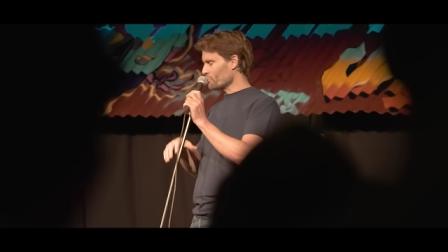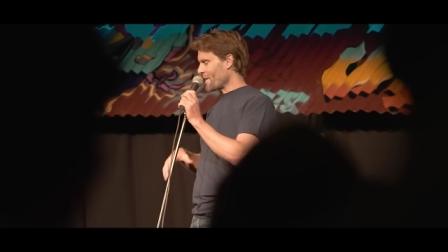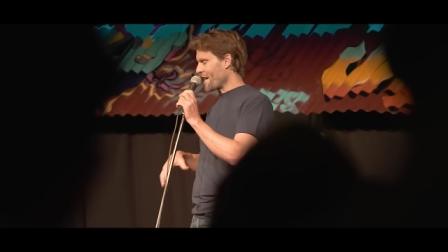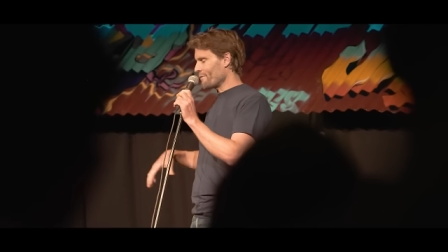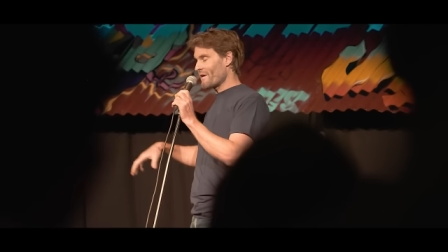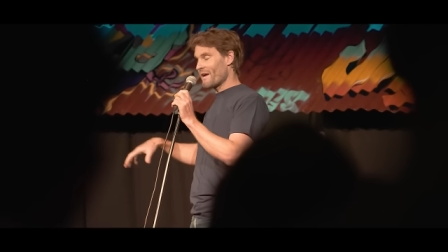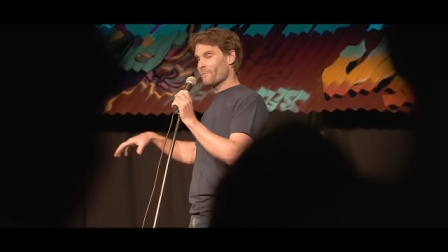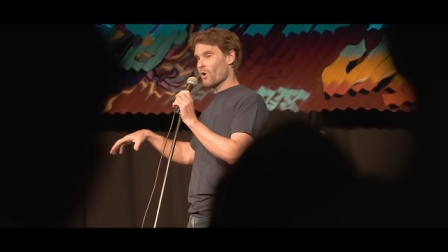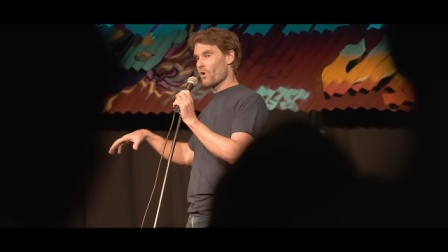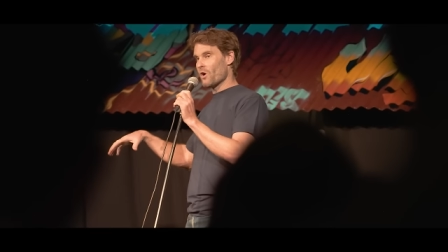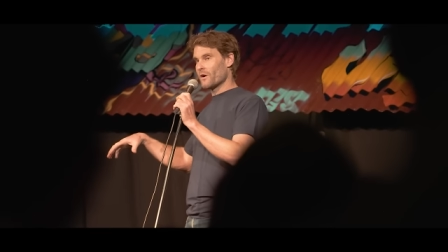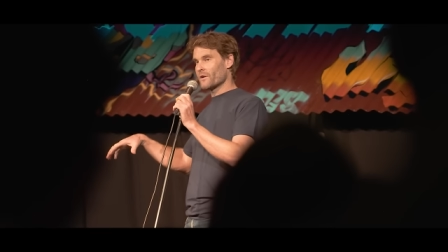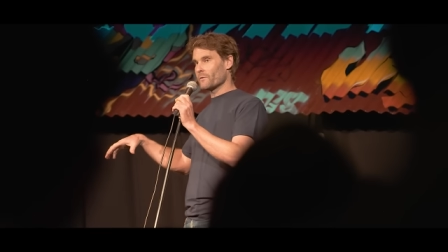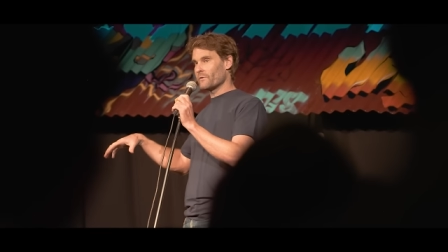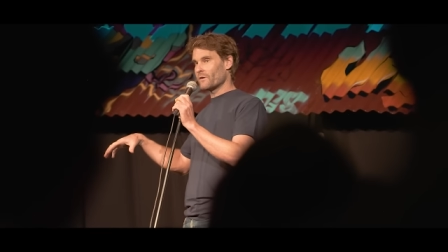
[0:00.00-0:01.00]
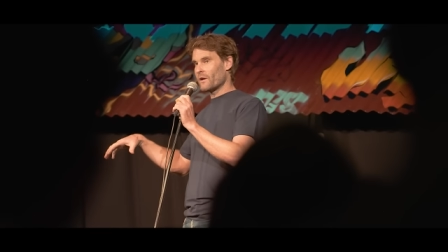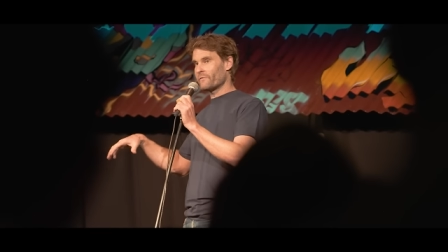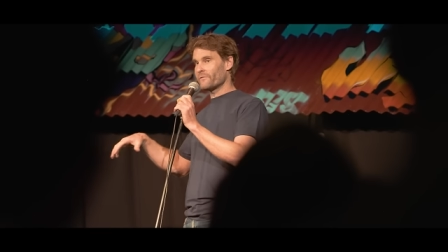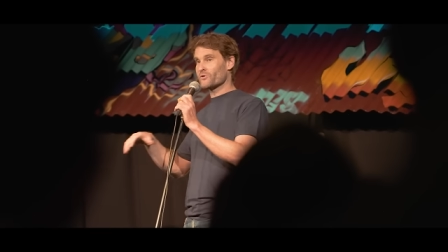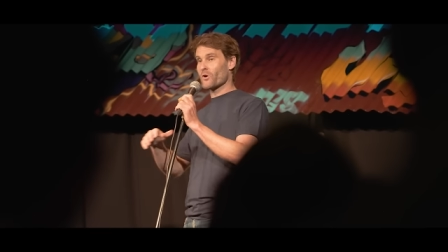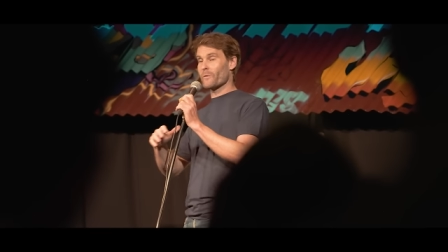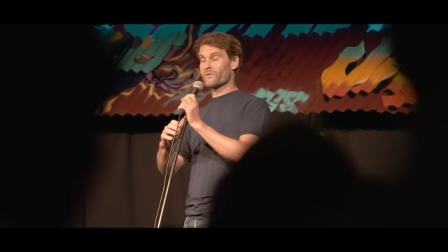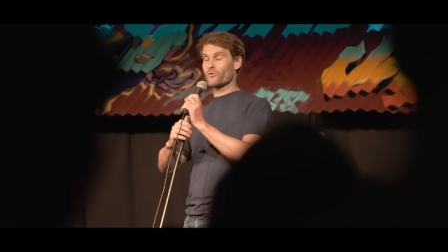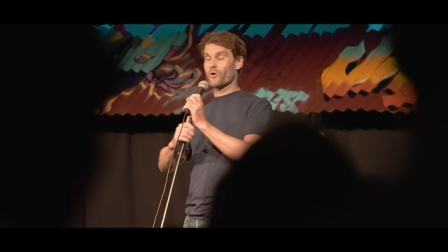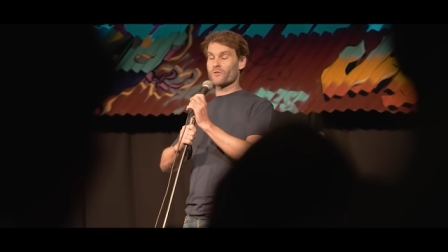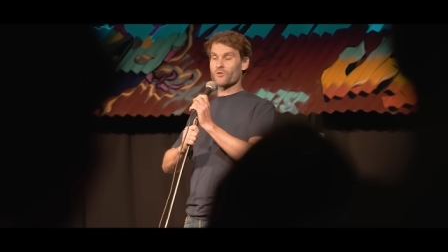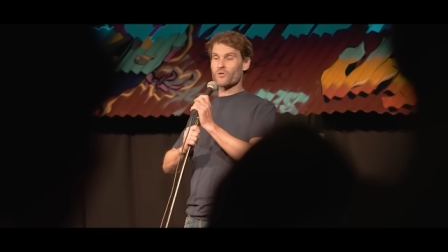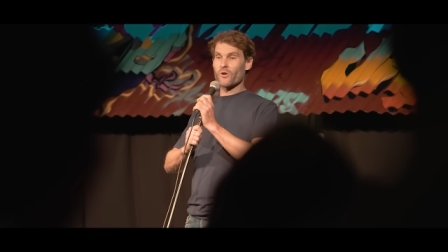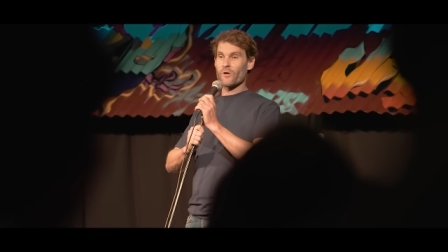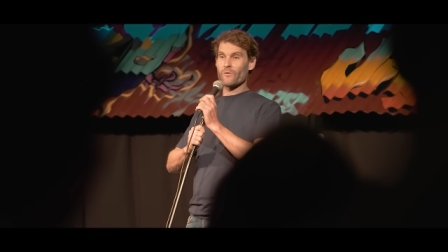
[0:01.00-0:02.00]
of ran around behind him. Every time he tried
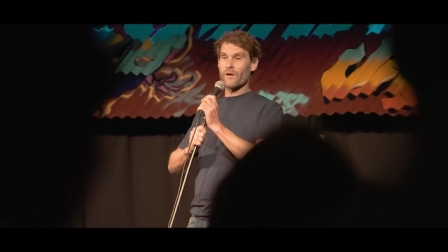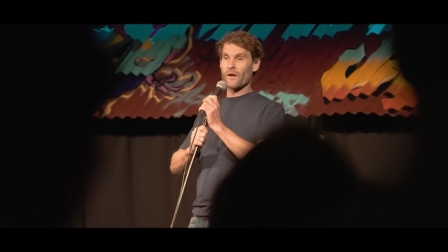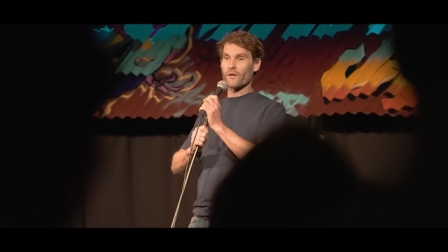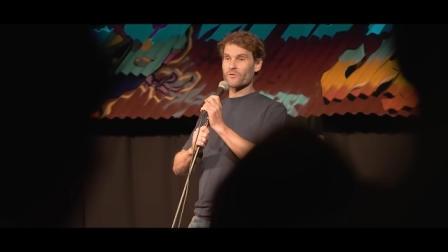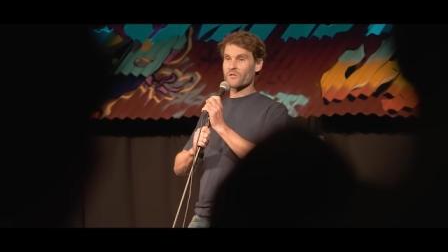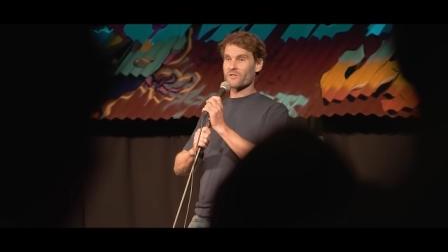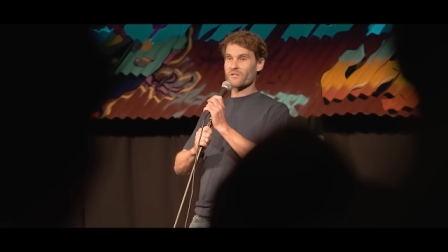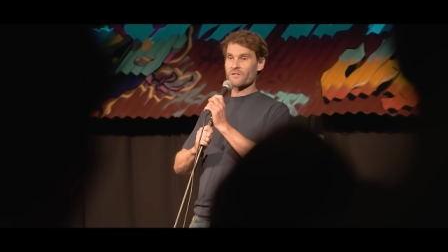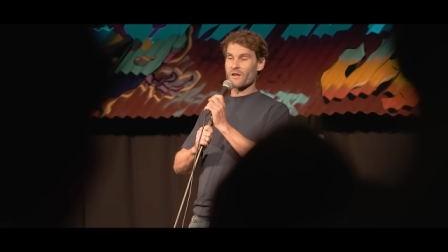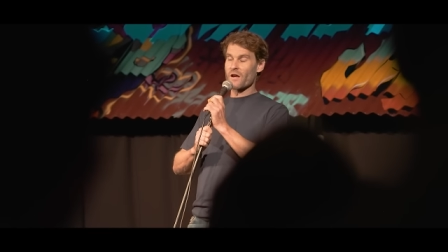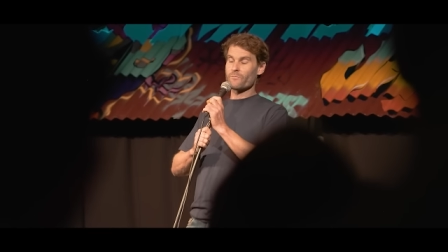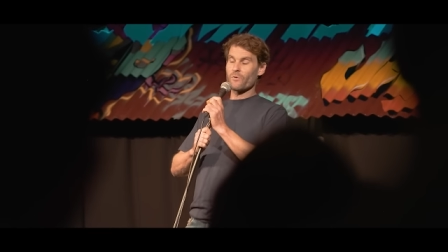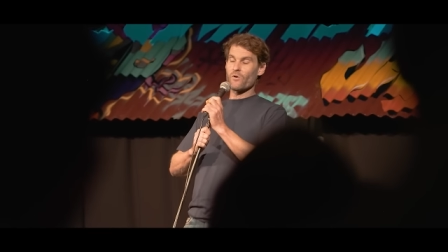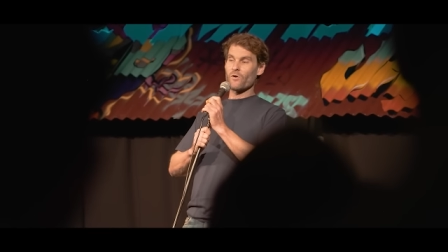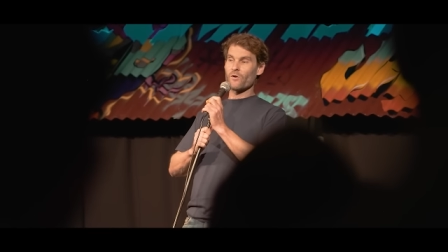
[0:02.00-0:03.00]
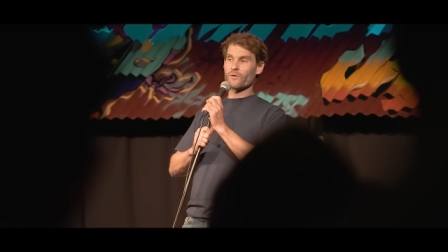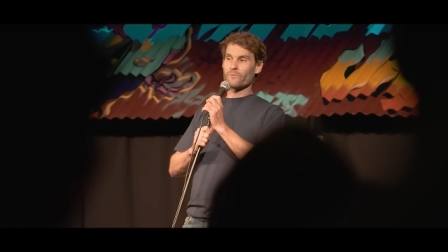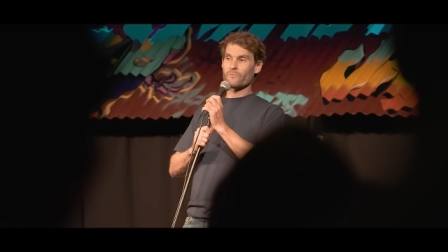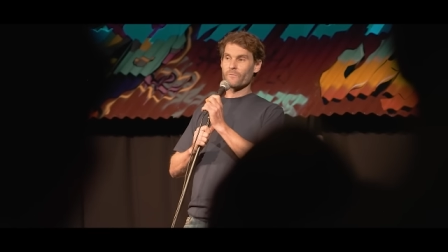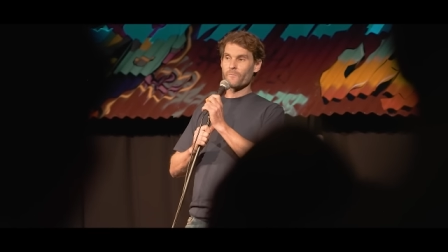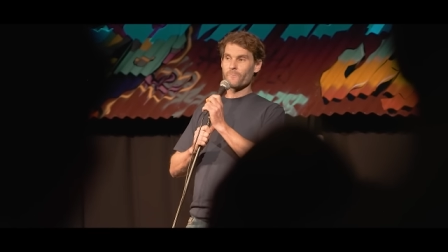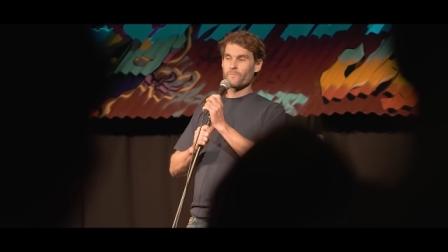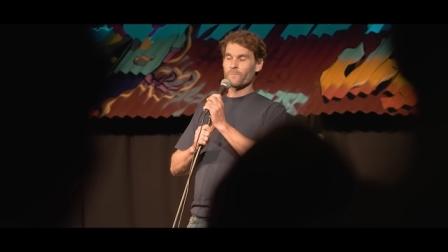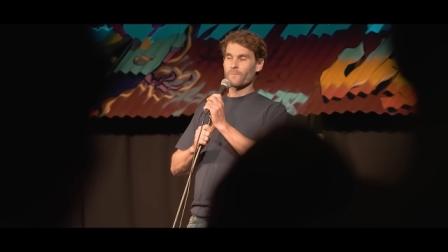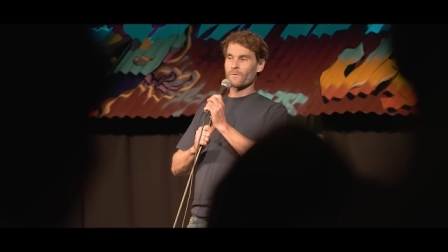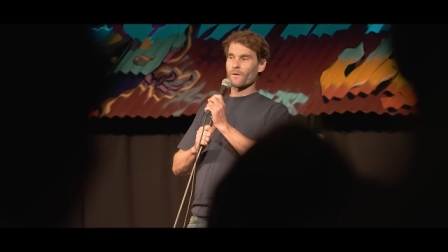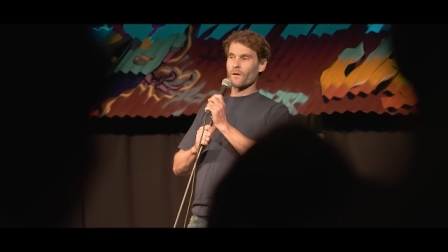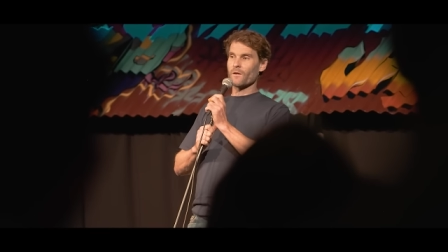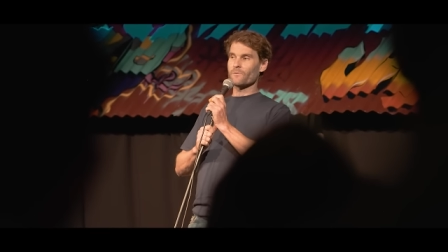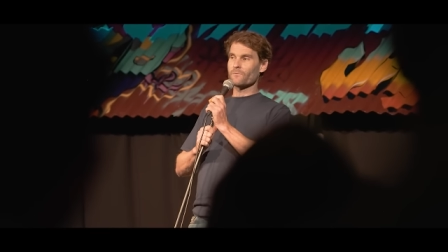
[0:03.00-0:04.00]
to turn around, I just stayed behind him
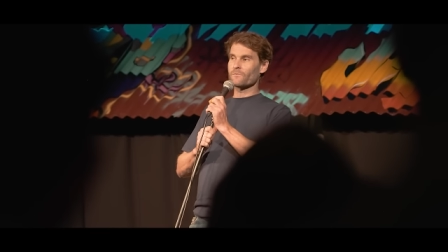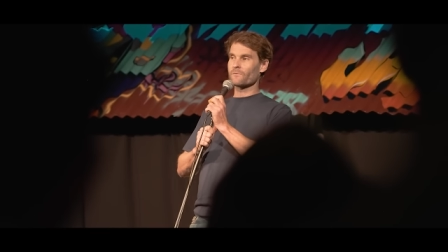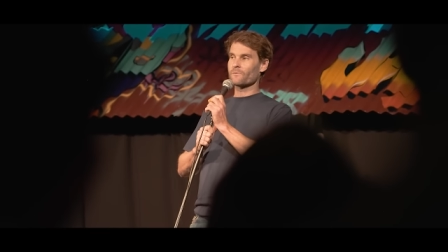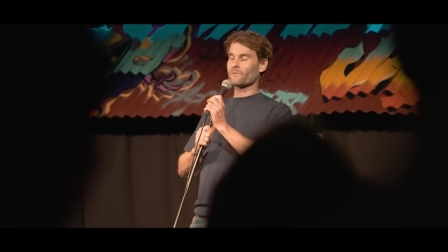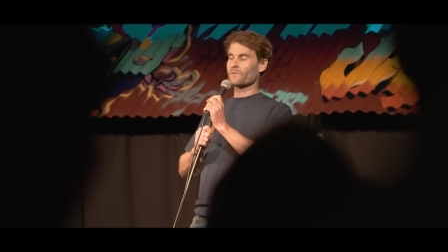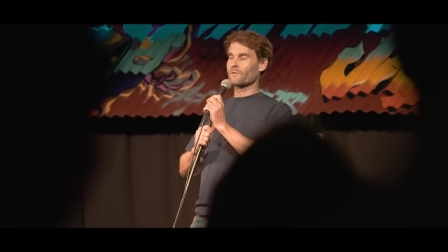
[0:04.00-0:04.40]
and